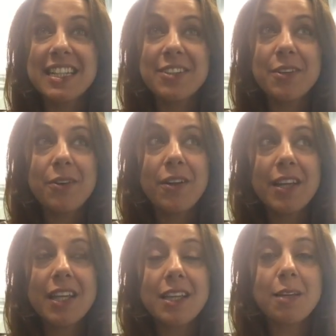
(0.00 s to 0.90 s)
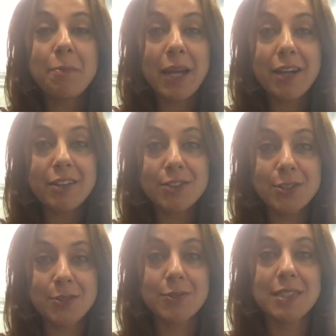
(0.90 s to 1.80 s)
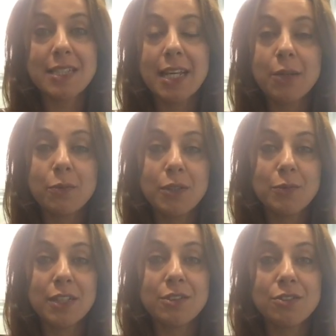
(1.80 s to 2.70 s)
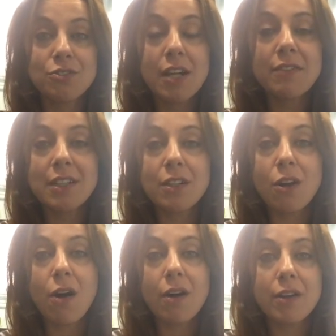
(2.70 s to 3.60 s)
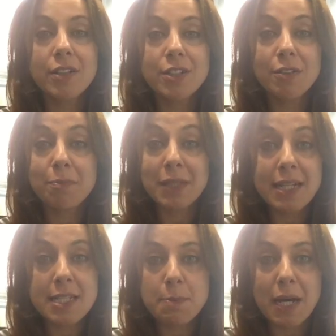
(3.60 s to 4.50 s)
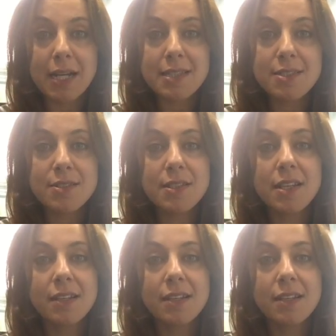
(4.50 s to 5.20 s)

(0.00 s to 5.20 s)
all I can compare it to is like when you're driving a car, you have blind spots,